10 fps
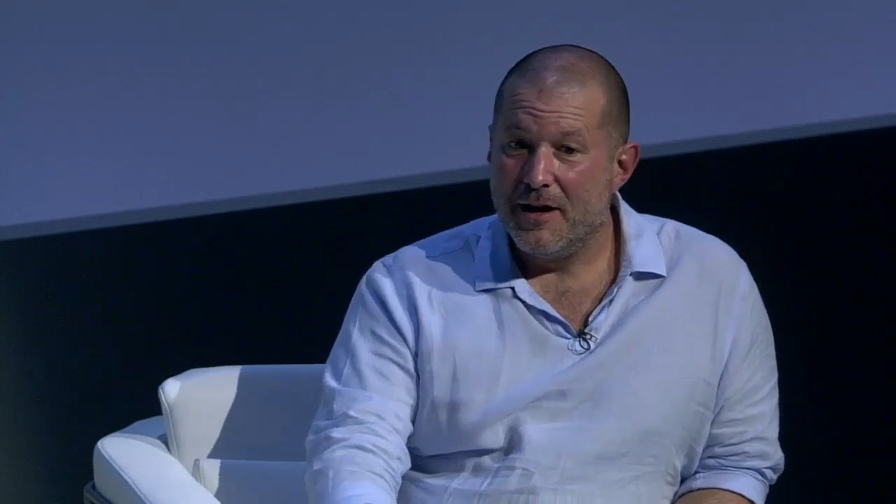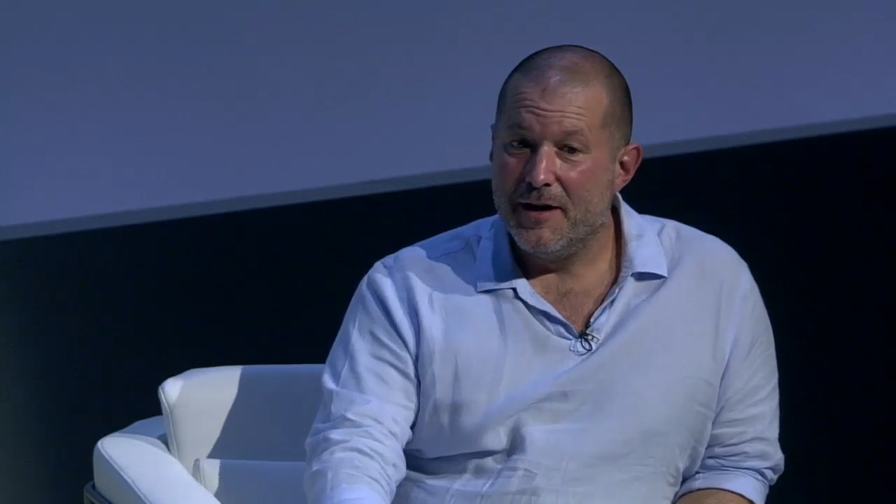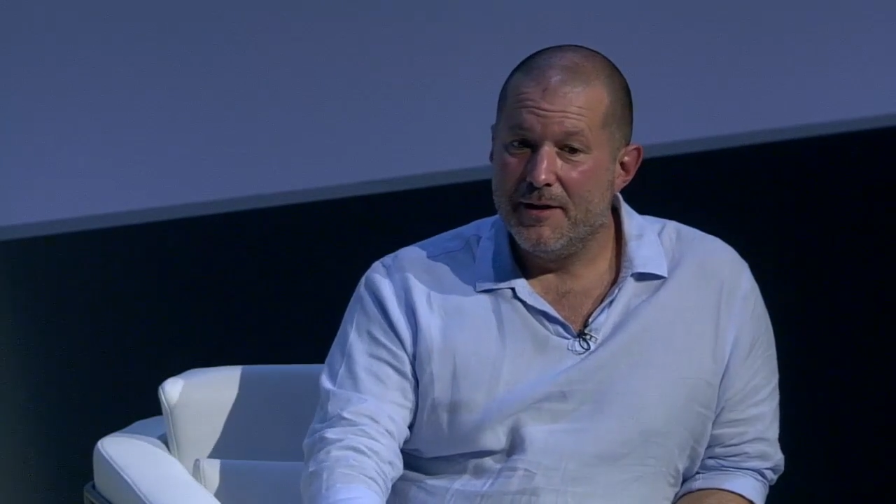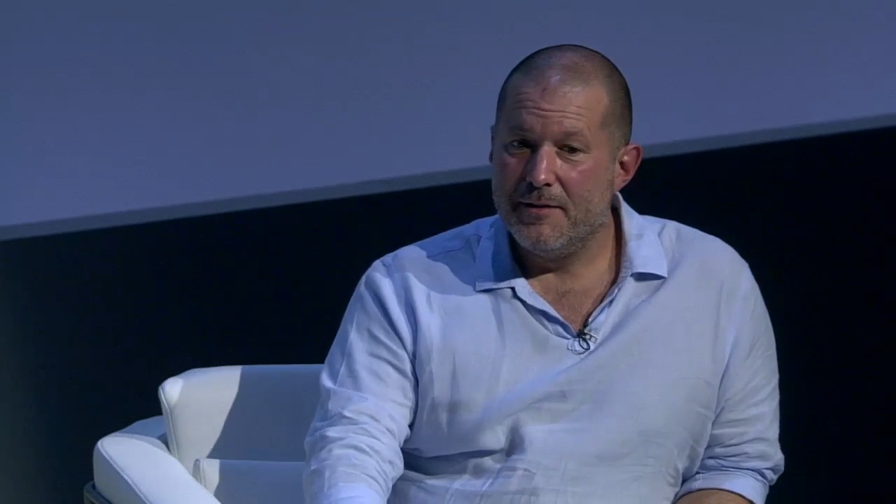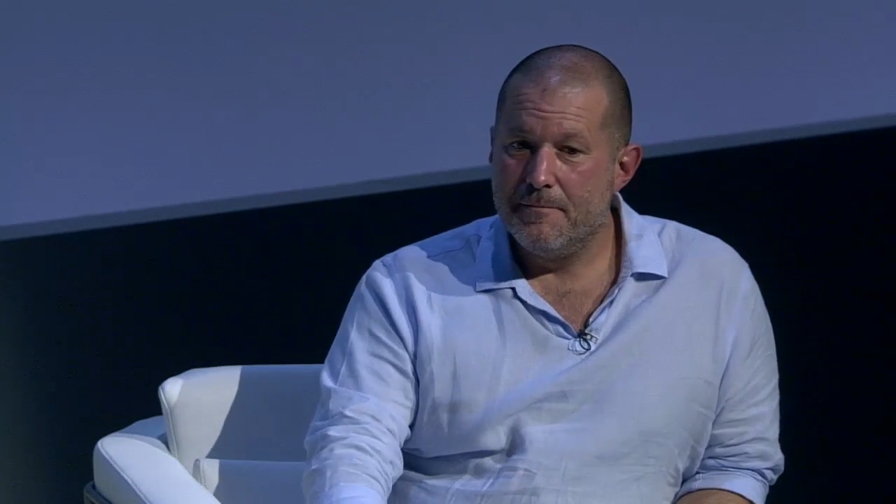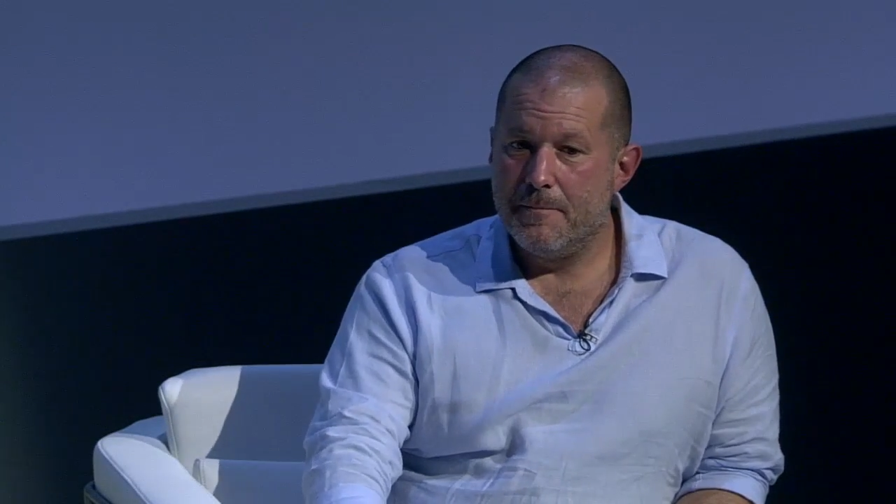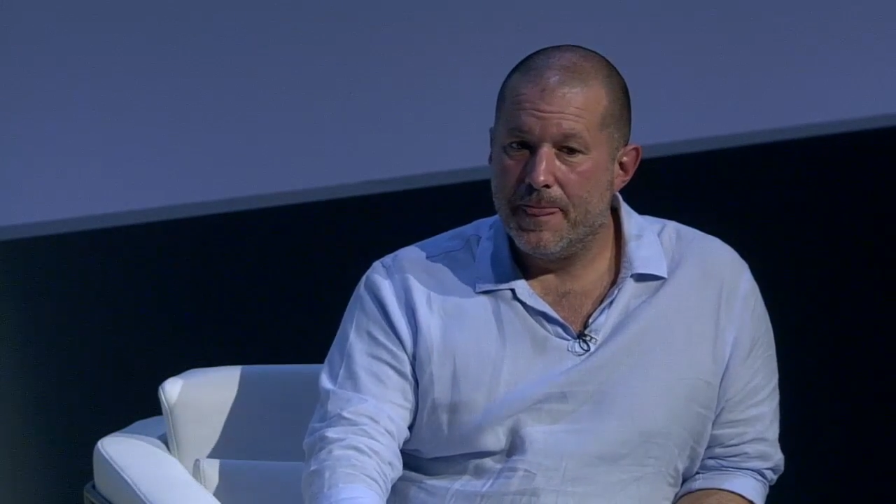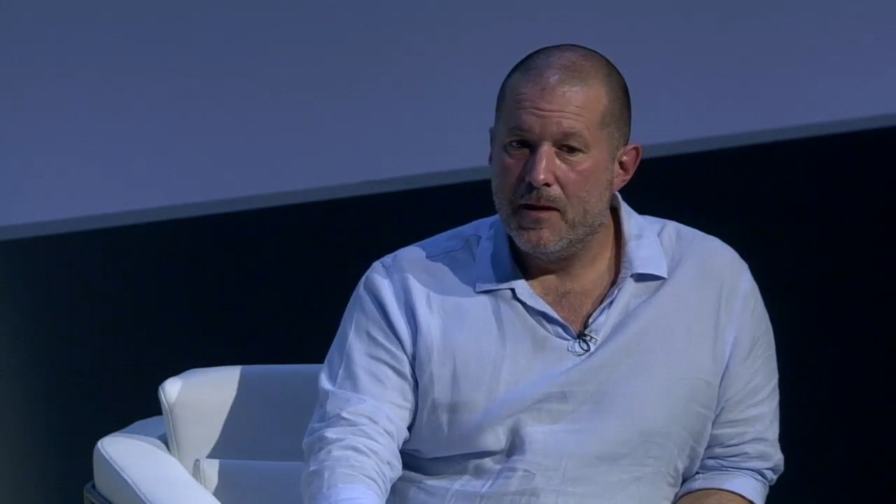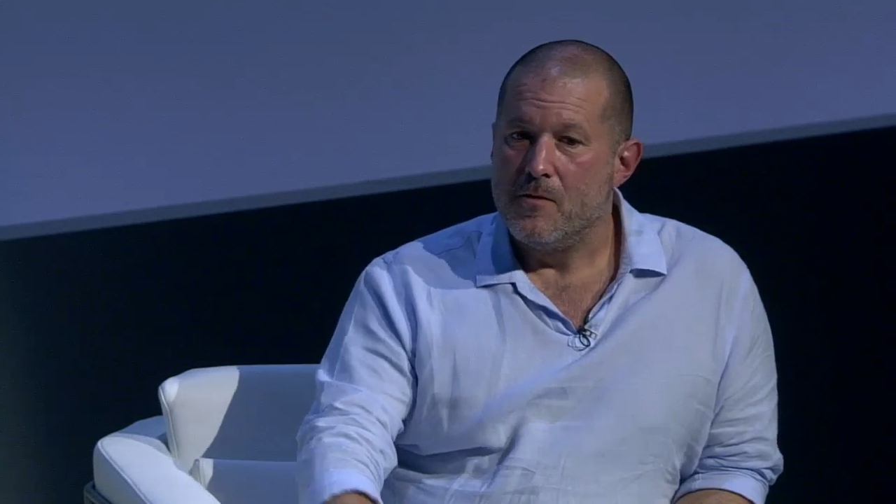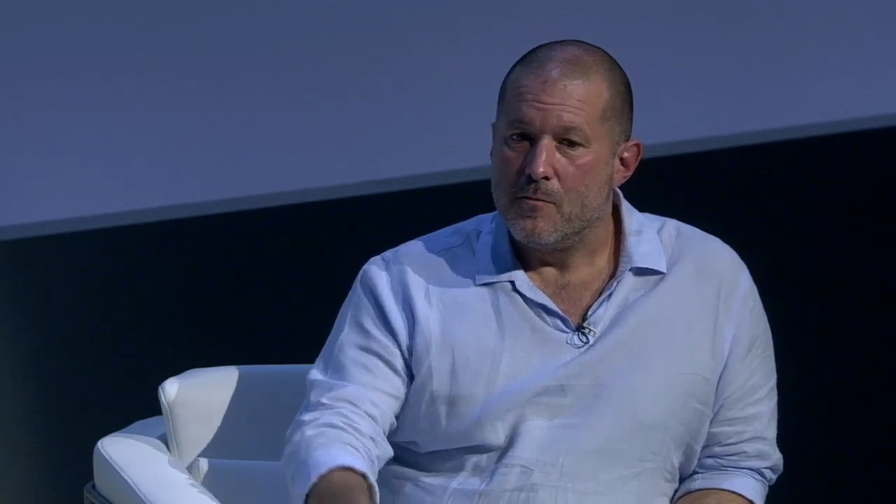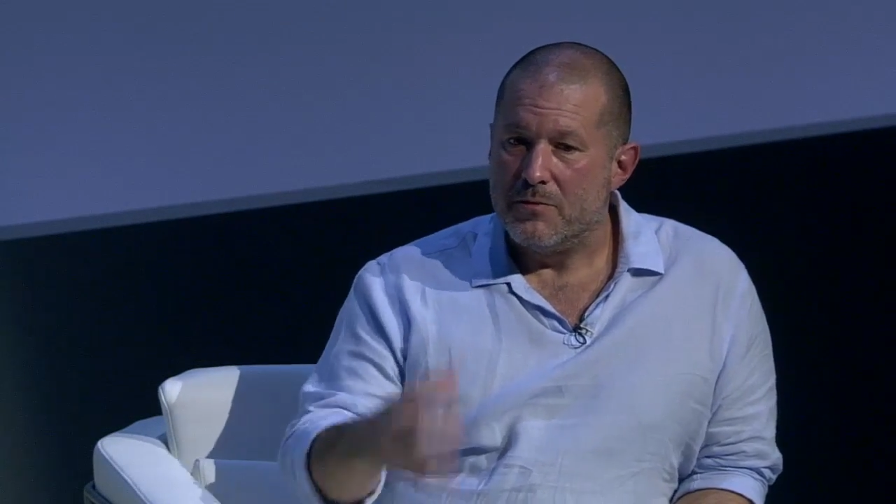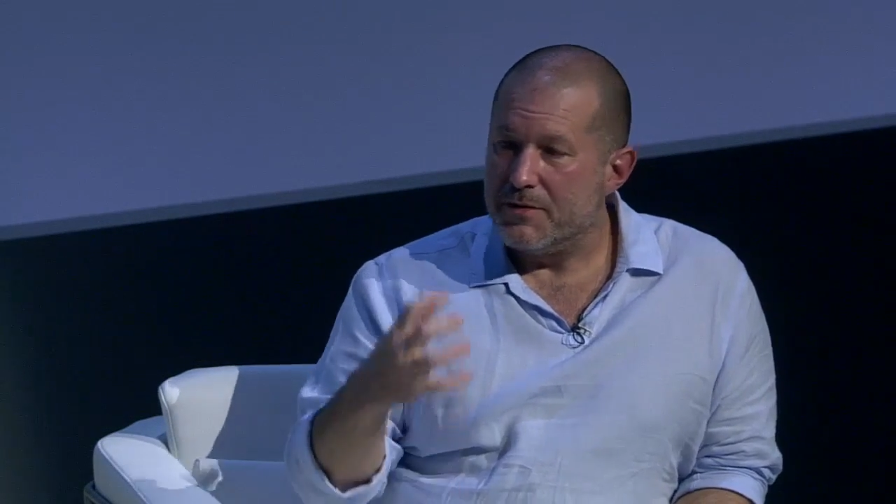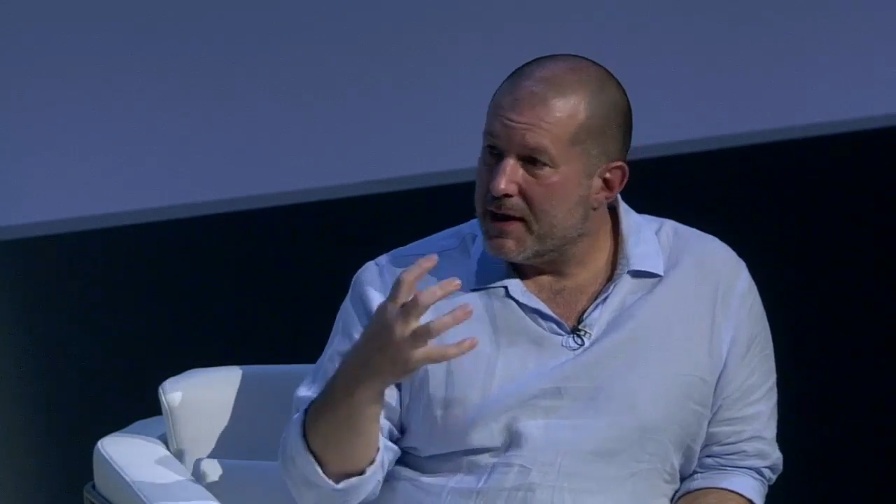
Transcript: But